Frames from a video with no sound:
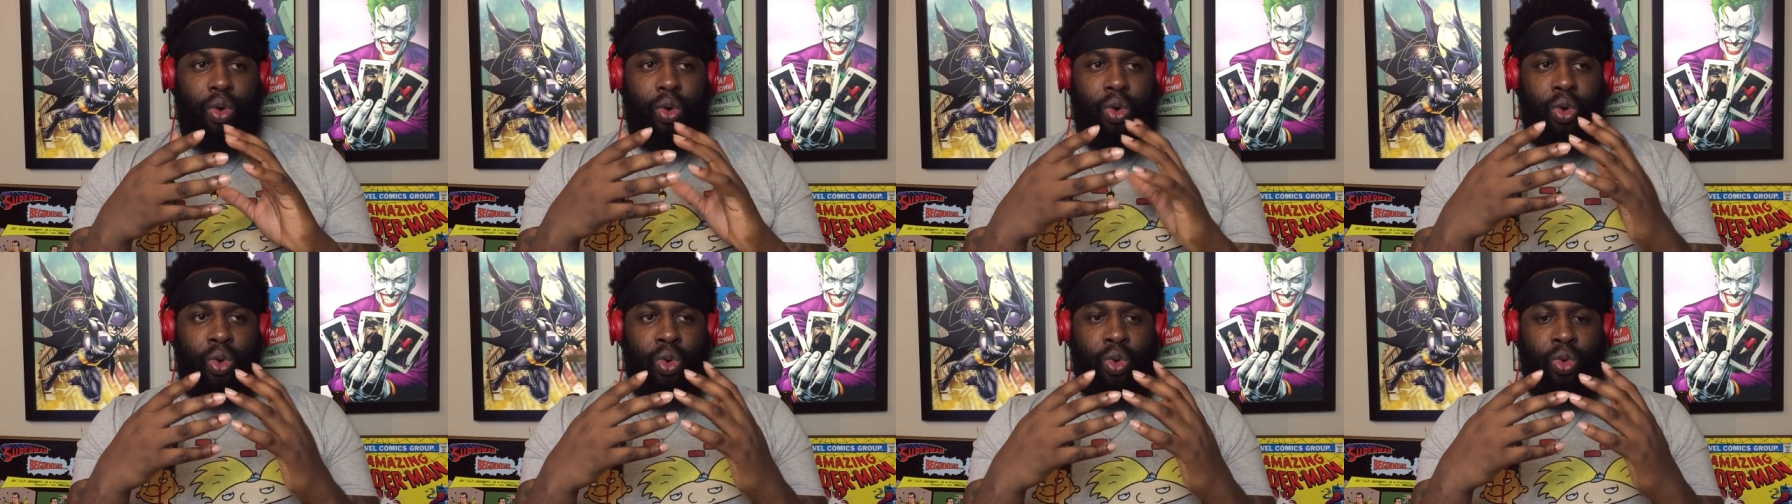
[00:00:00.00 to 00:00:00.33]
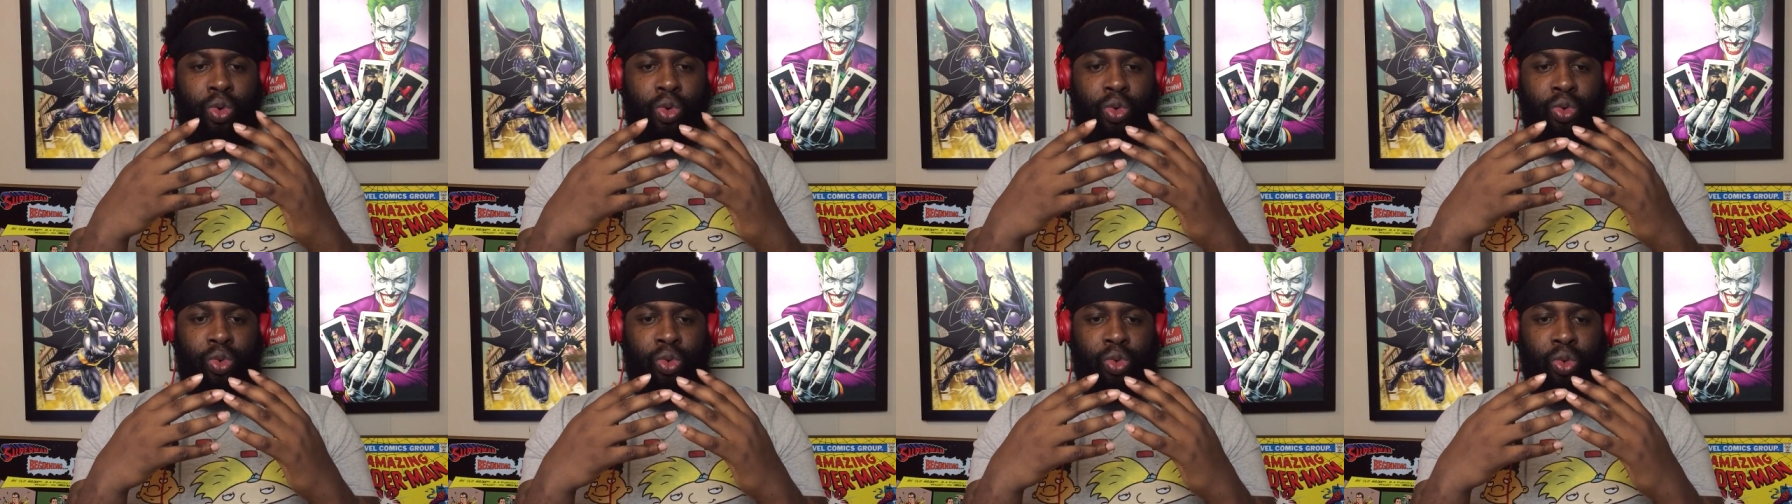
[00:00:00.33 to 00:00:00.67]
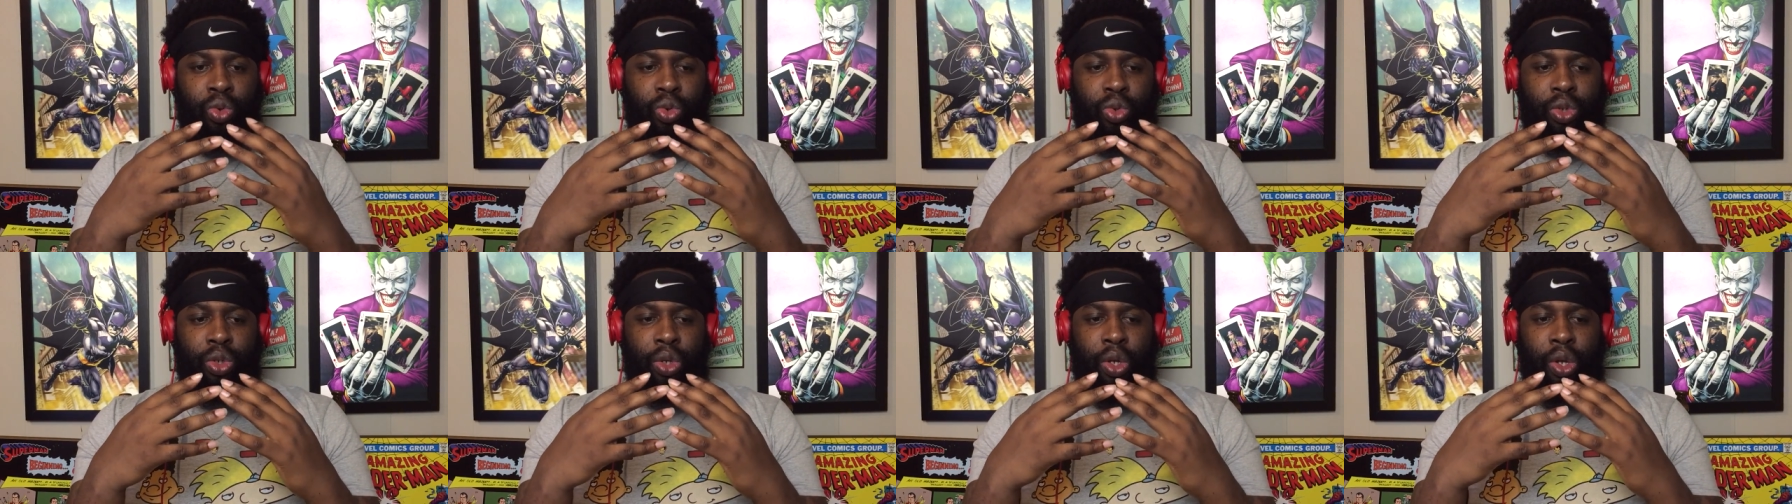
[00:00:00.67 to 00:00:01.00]

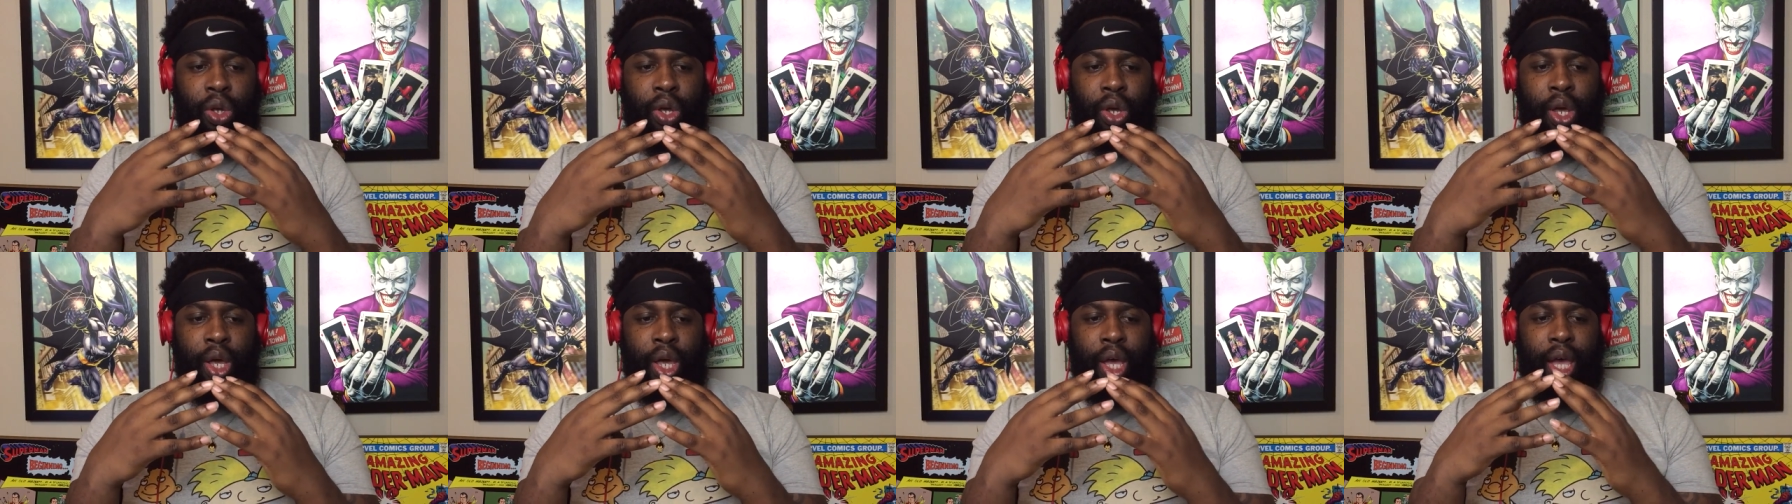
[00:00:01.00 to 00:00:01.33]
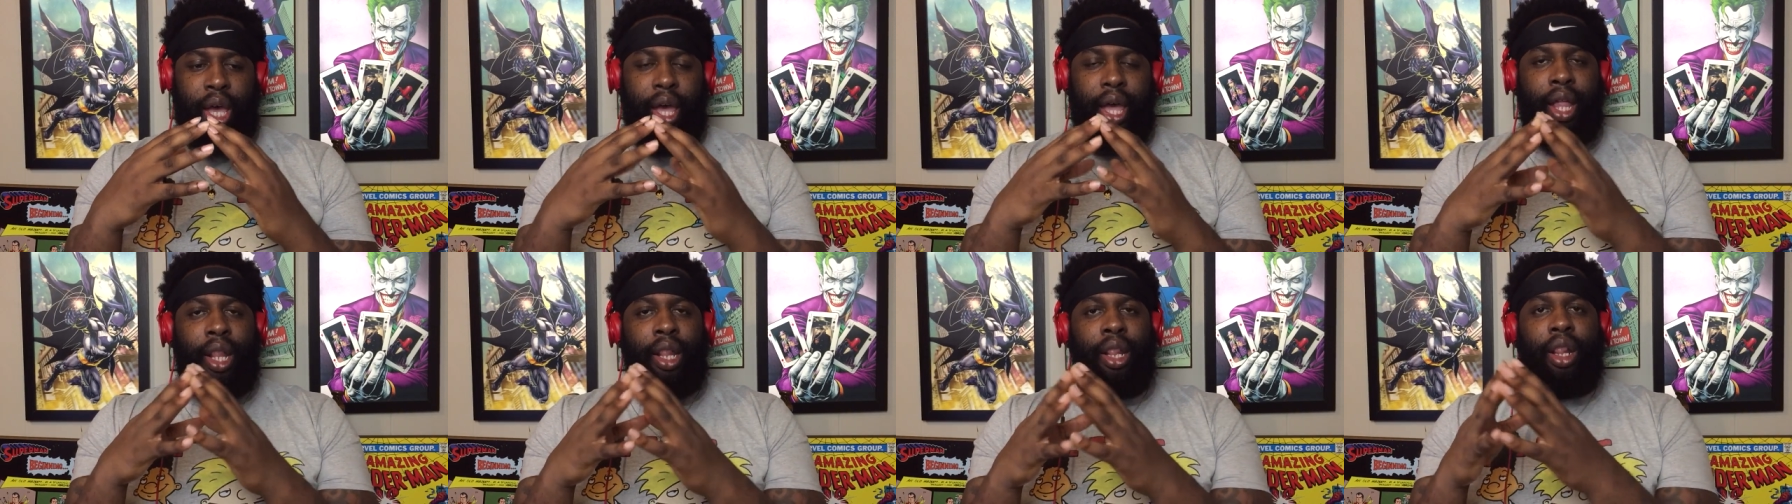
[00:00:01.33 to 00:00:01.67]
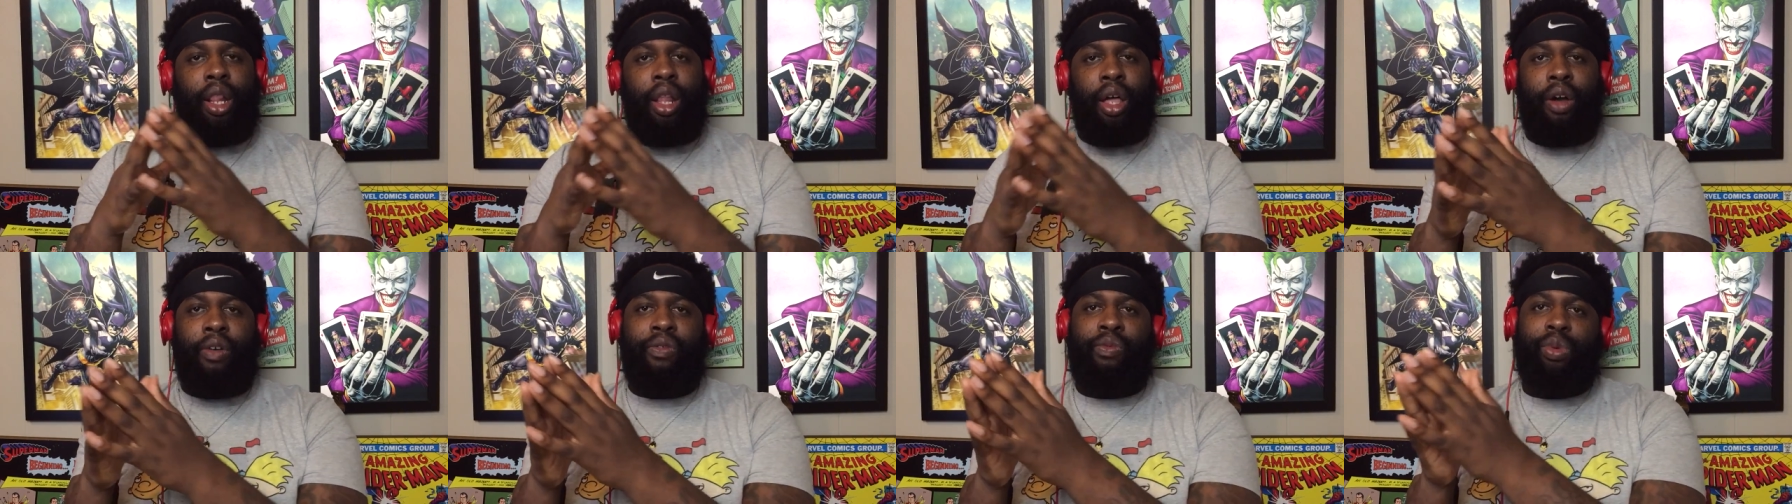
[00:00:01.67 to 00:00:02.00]
who's
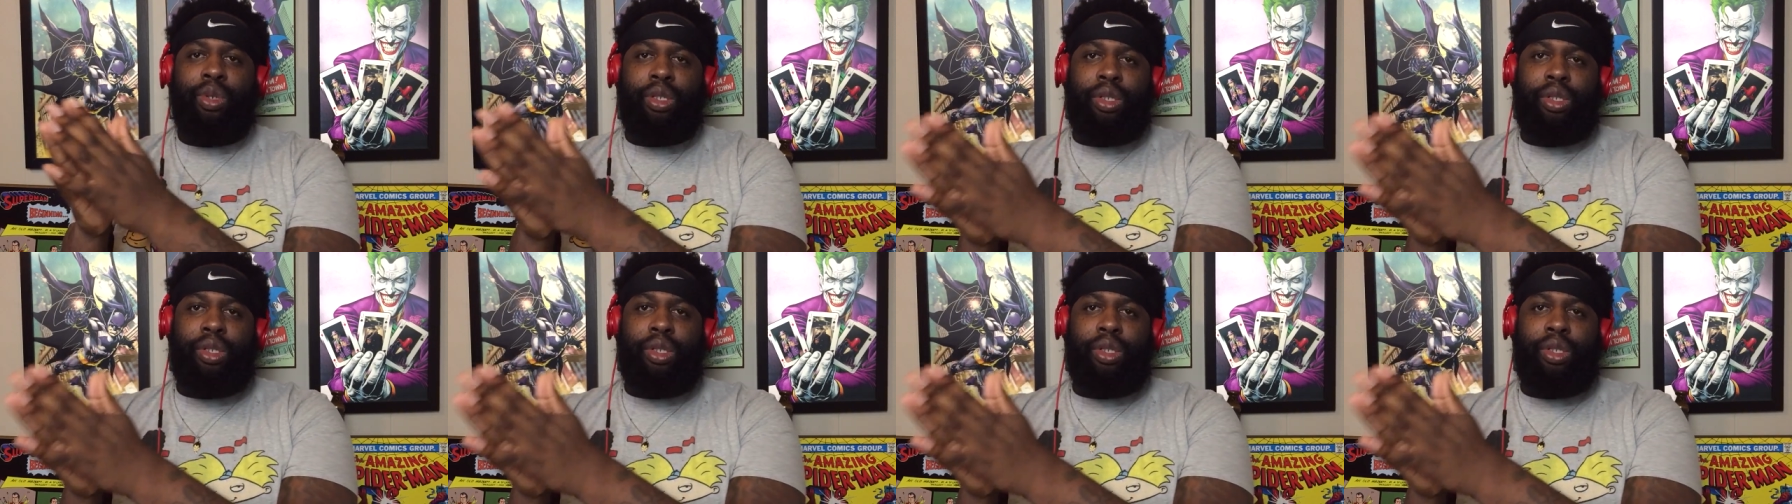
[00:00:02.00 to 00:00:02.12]
in love